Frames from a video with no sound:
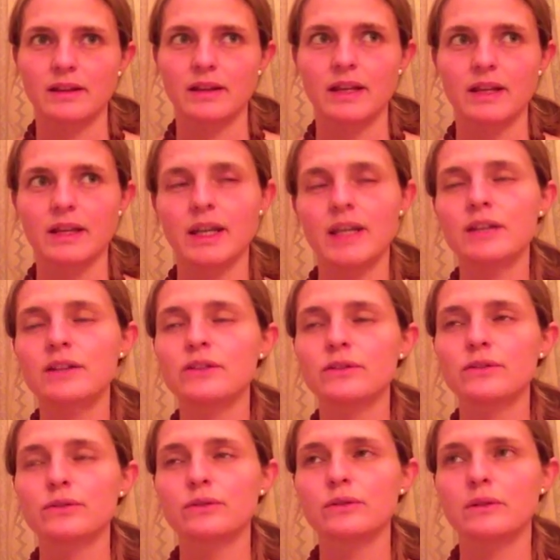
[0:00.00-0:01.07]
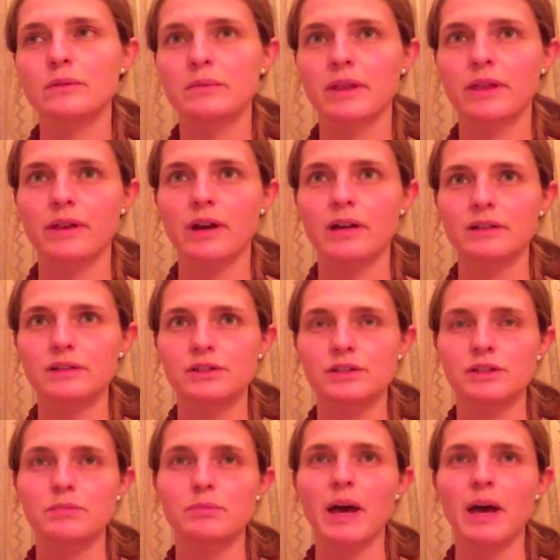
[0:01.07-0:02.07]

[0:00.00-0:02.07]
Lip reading: in Hindu mythology,